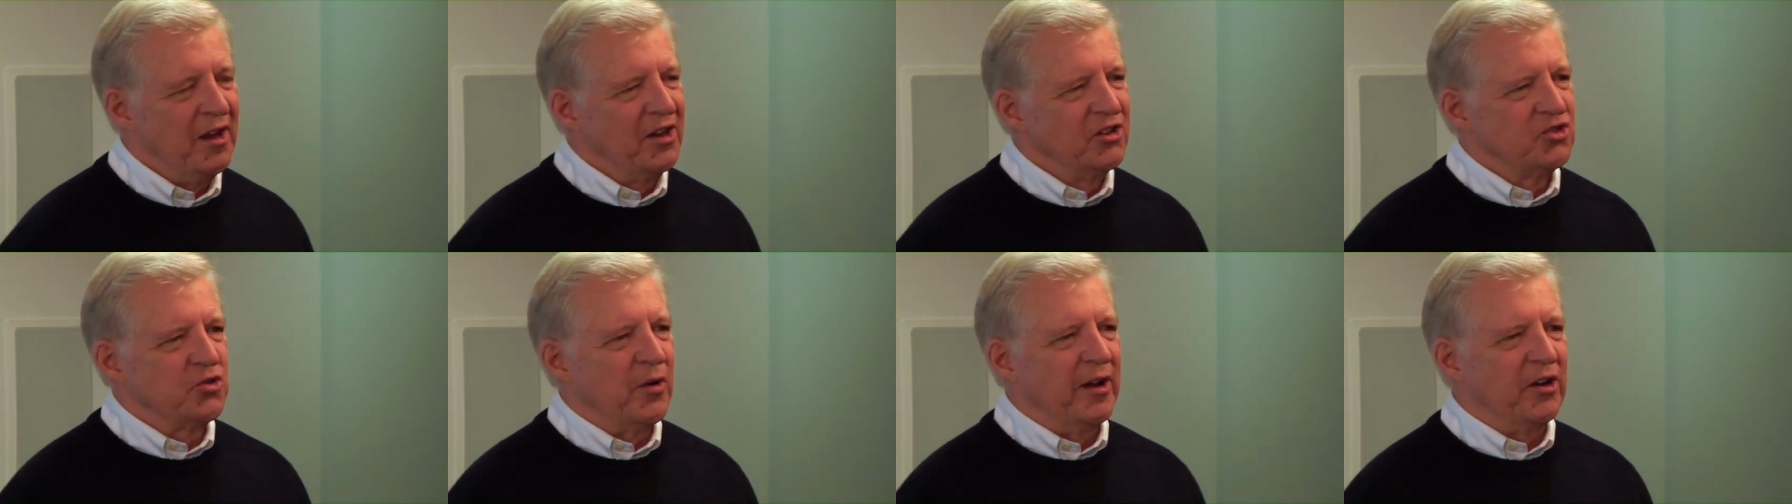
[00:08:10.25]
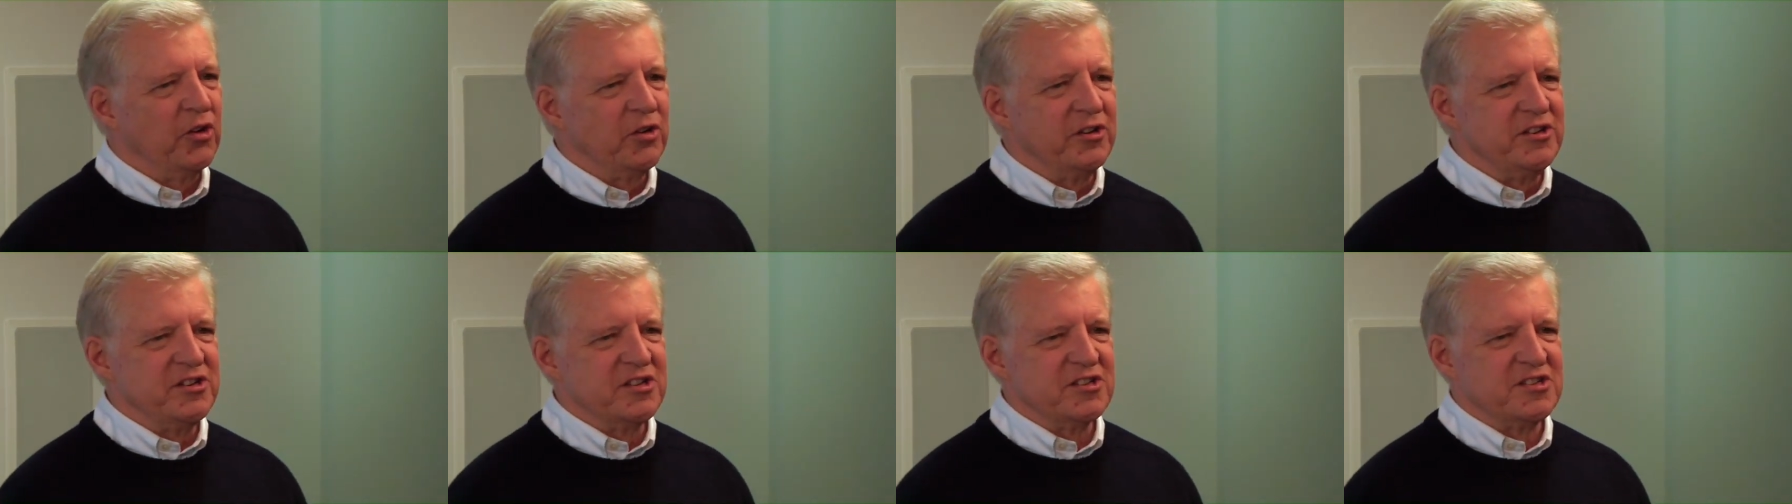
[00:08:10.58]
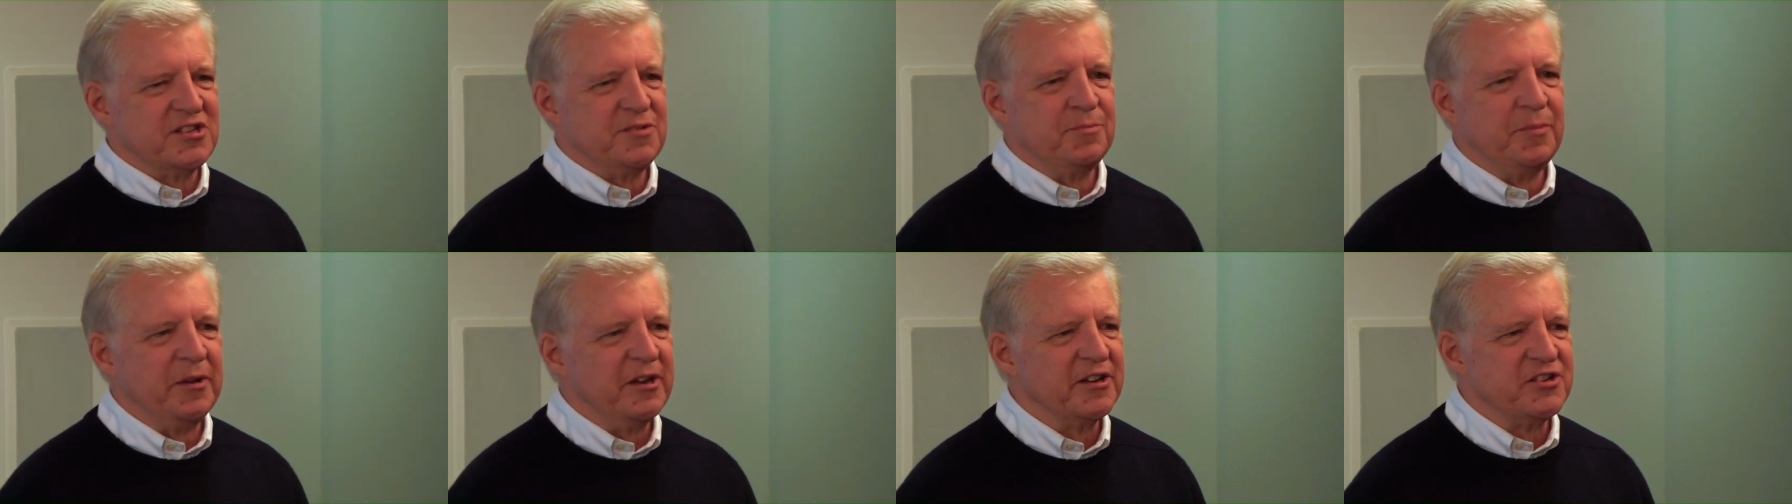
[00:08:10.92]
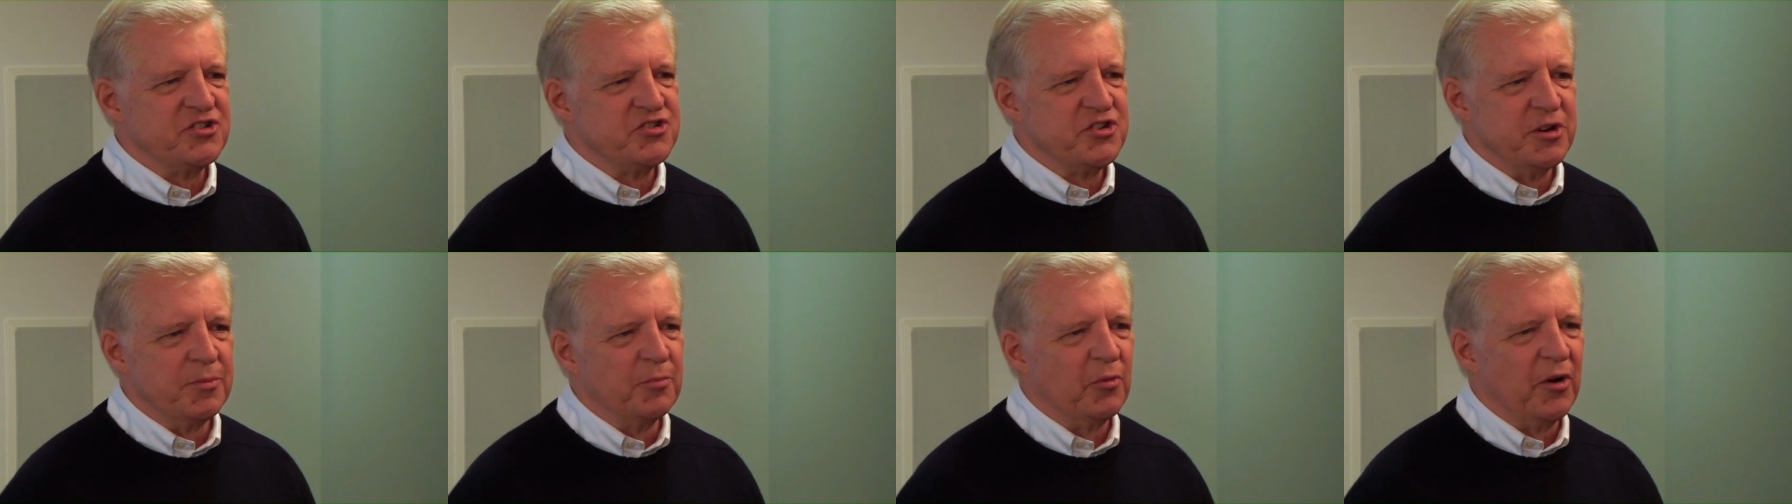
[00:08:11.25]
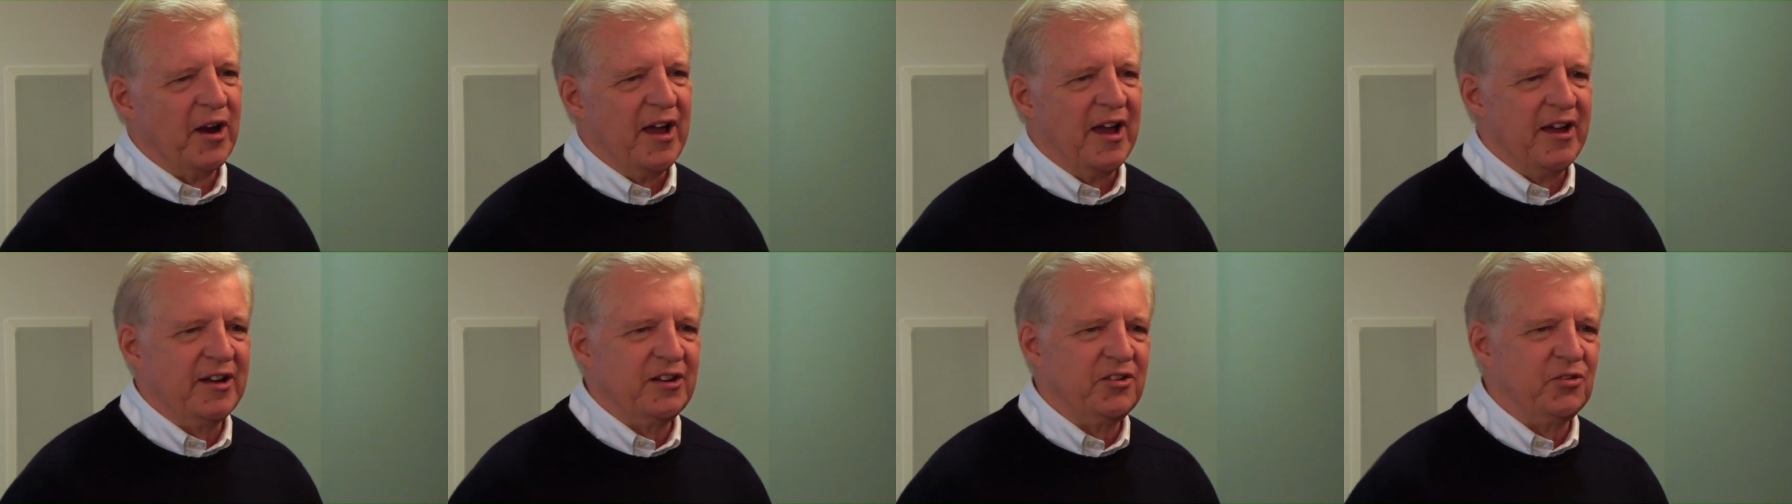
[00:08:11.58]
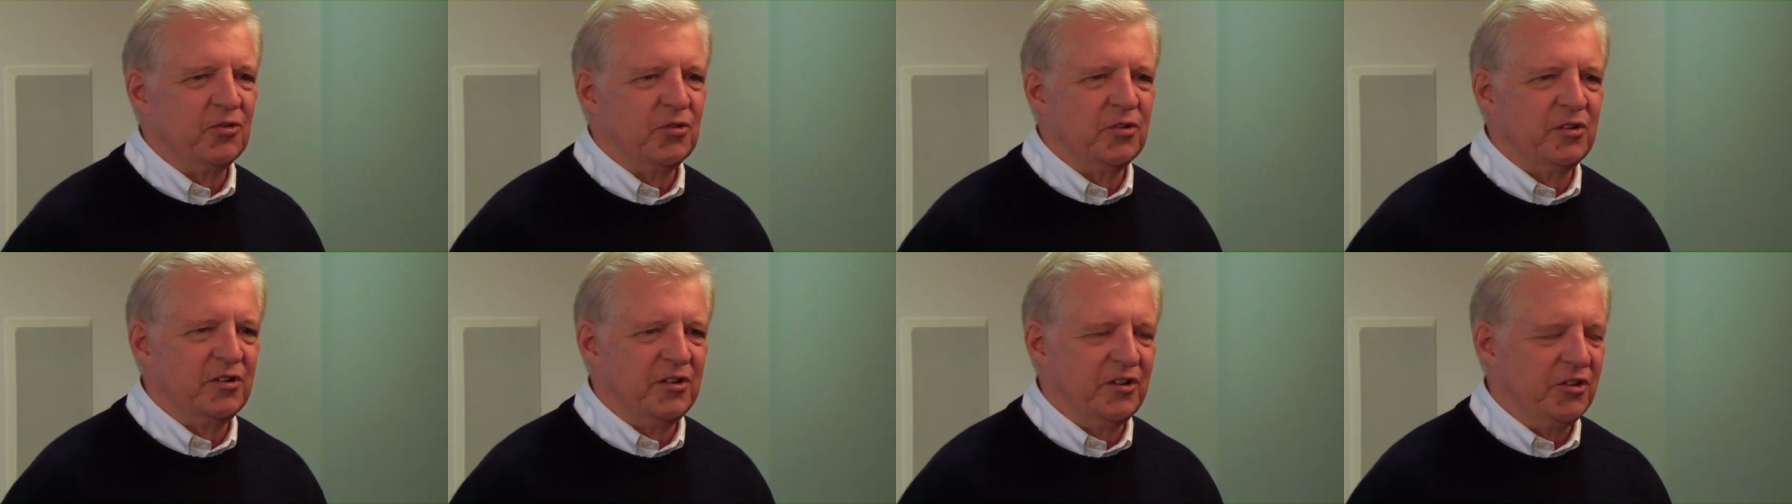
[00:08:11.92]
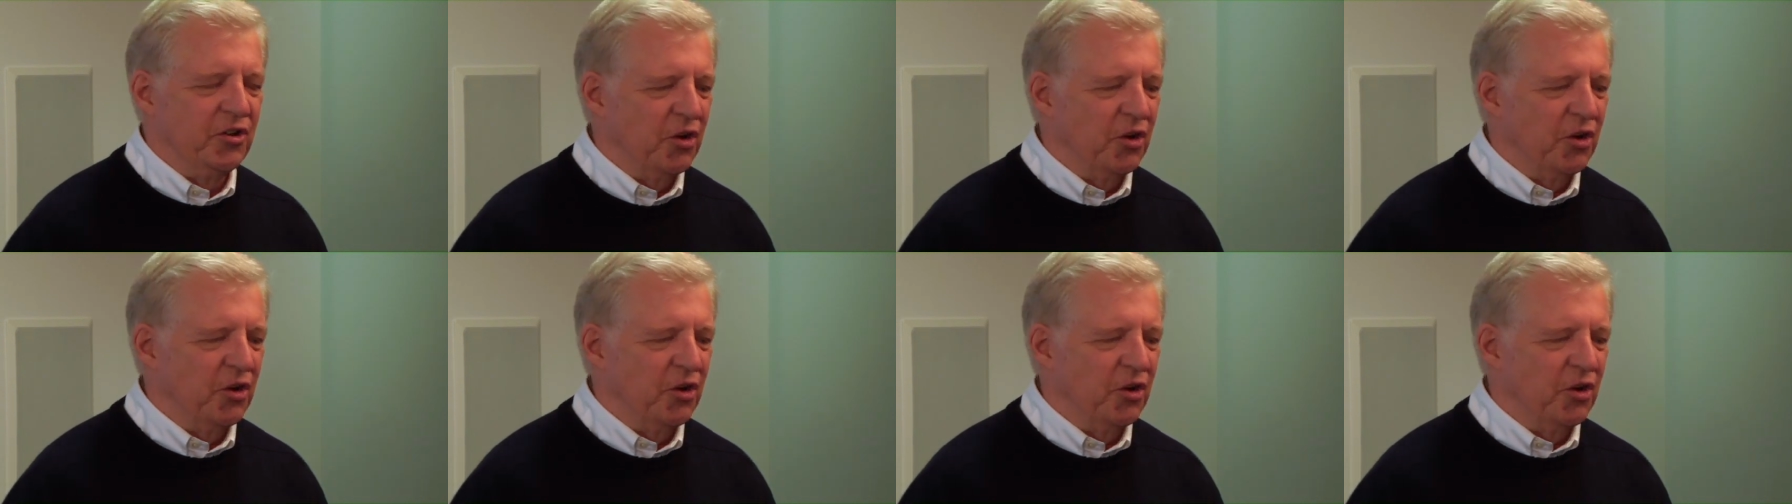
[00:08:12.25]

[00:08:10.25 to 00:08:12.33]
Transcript: So I couldn't just be a gym rat or,